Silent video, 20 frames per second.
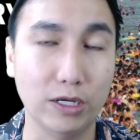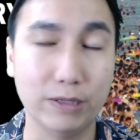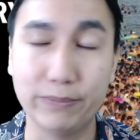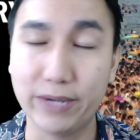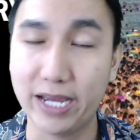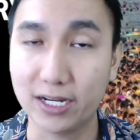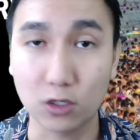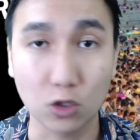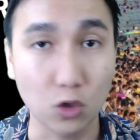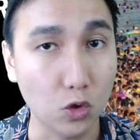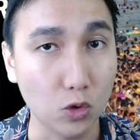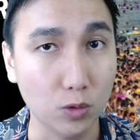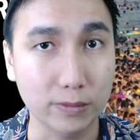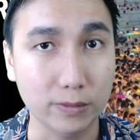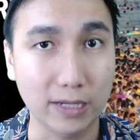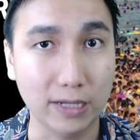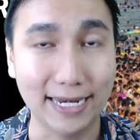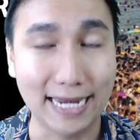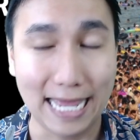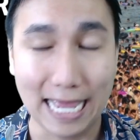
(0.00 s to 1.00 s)
back home
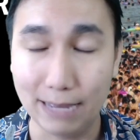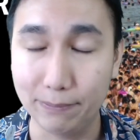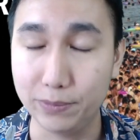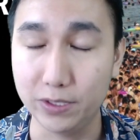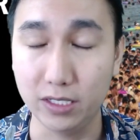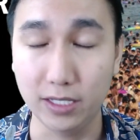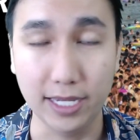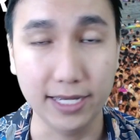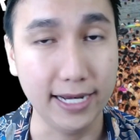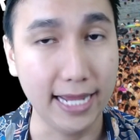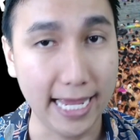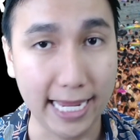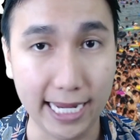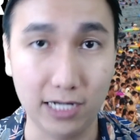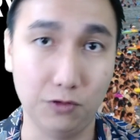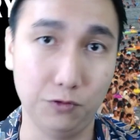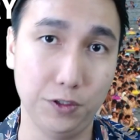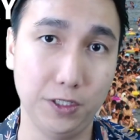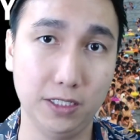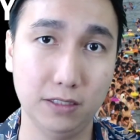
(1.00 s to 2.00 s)
unhappy and
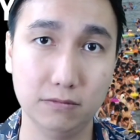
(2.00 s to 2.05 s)
angry.